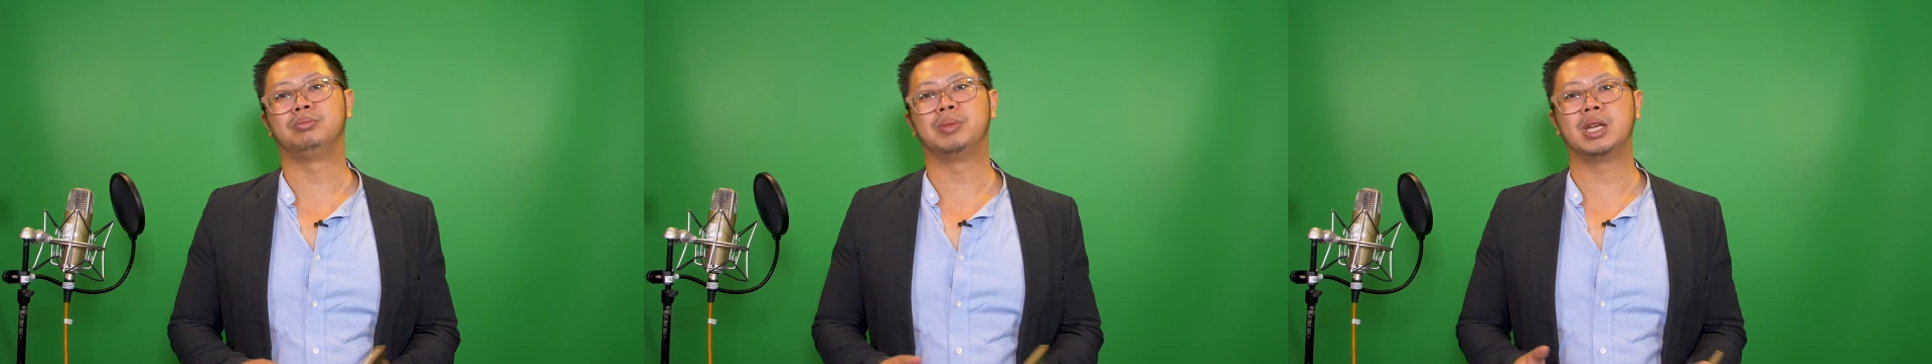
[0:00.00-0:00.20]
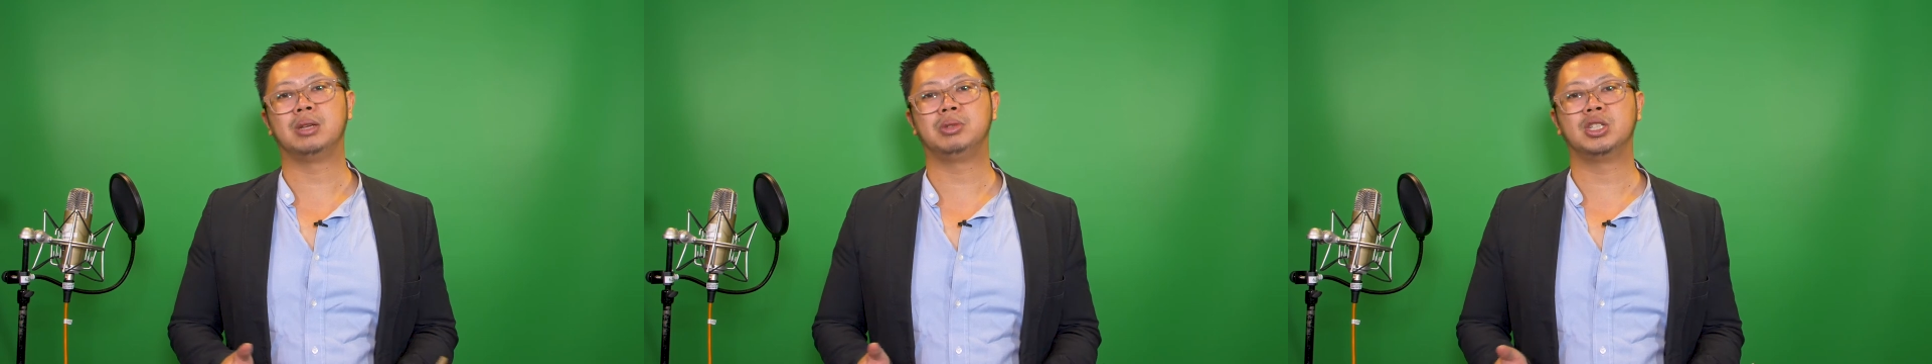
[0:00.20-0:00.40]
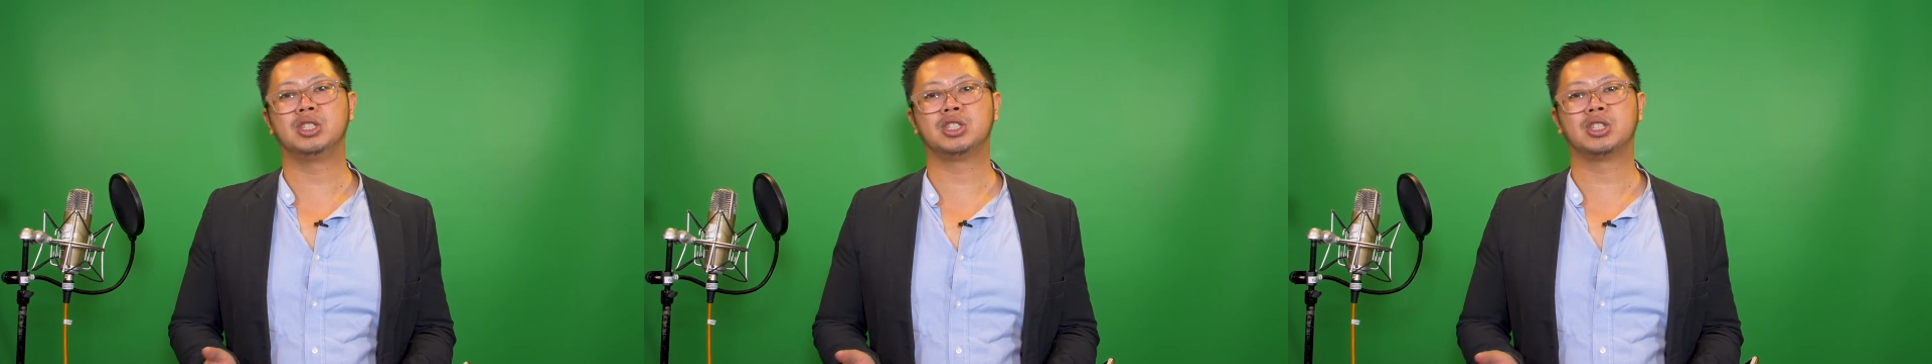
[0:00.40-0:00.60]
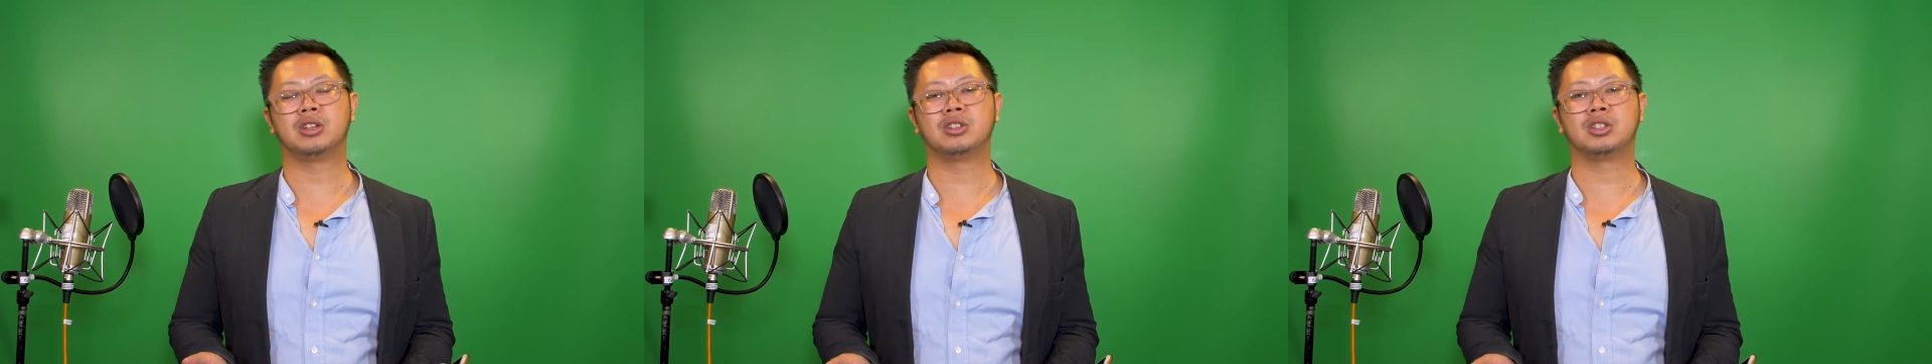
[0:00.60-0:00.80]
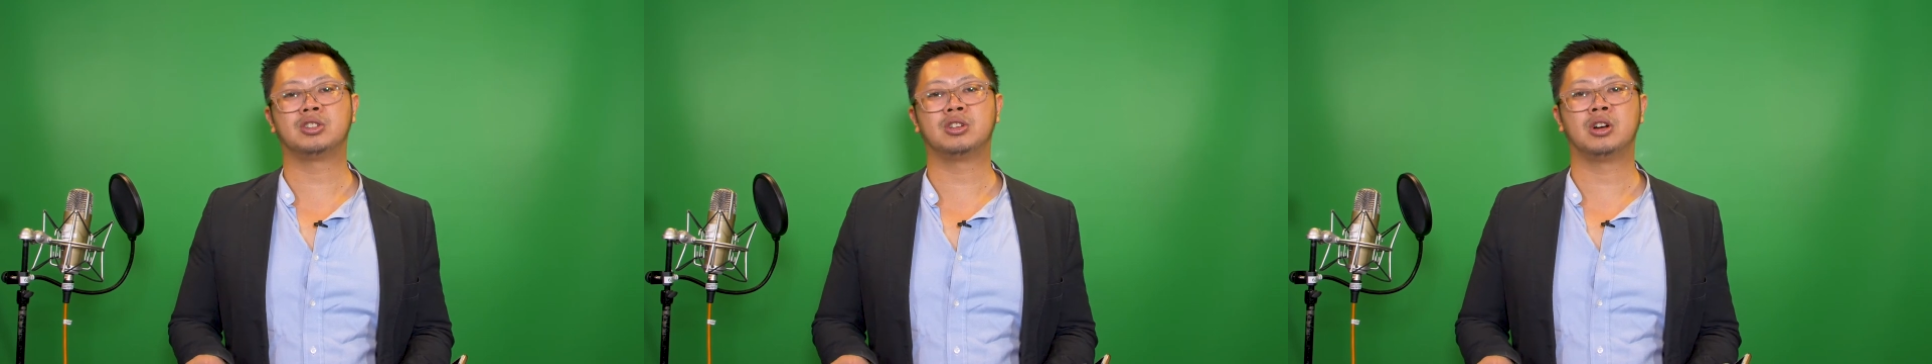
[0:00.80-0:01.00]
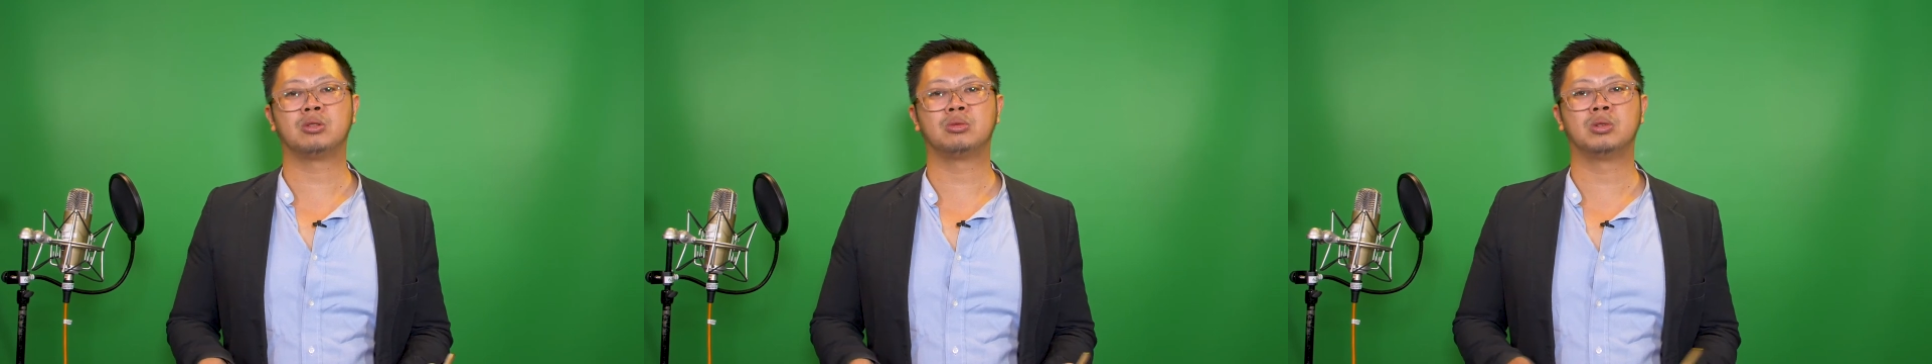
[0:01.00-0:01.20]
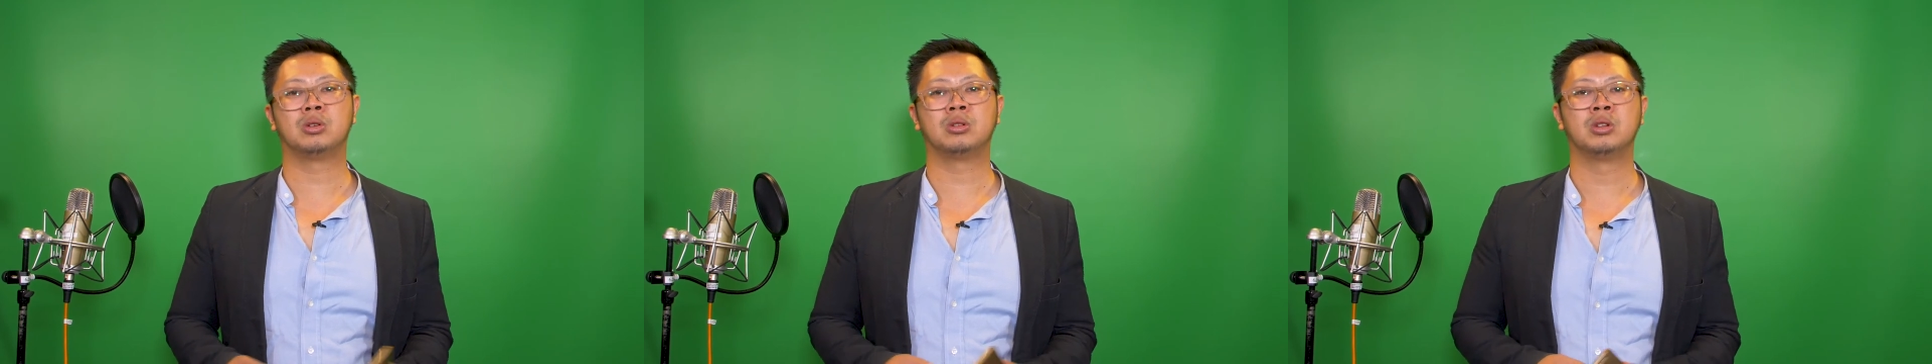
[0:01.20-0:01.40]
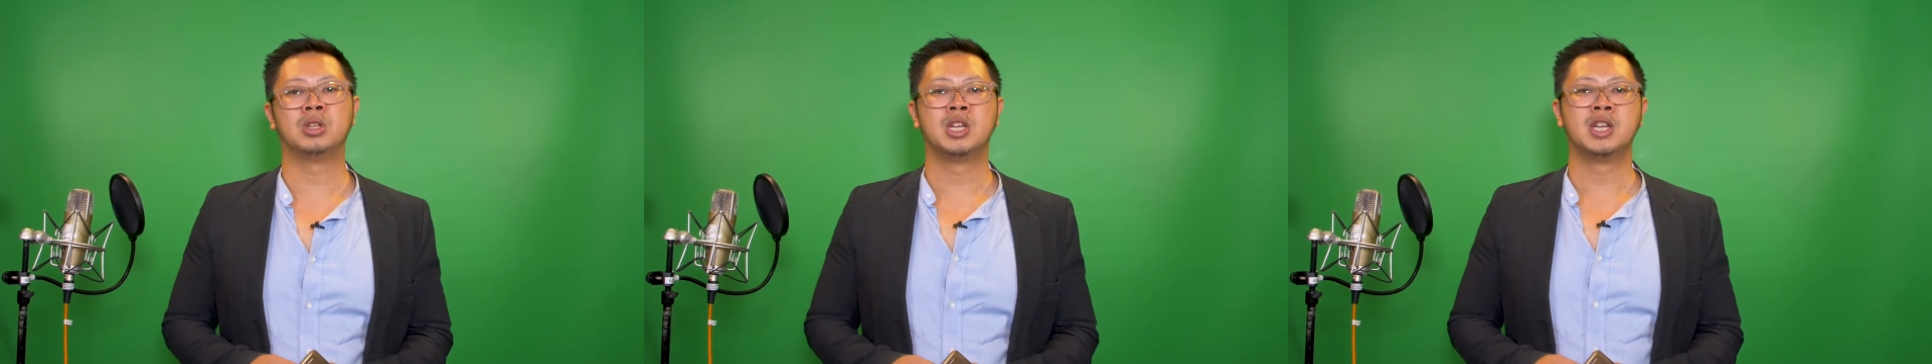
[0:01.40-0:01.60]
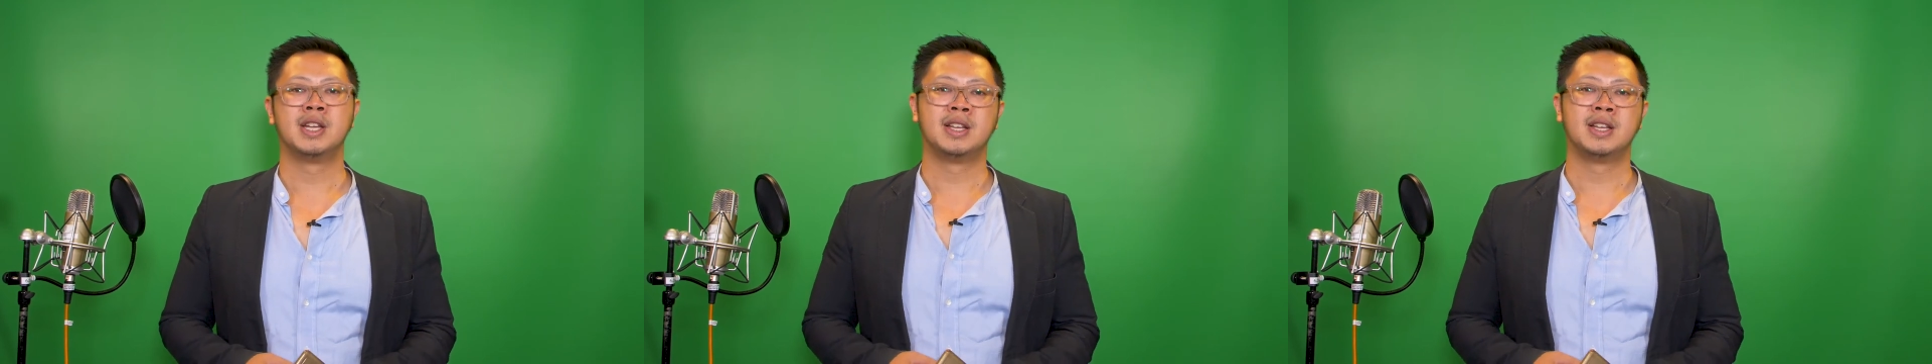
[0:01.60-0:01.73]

maybe Shutterstock will